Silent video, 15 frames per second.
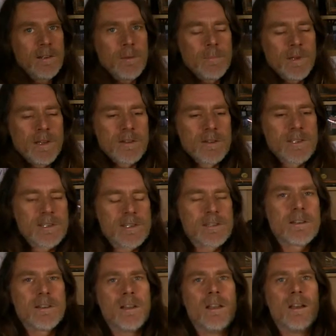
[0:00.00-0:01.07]
because
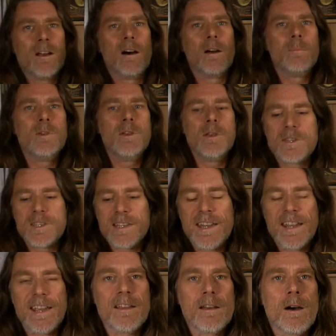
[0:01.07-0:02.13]
I'm using it.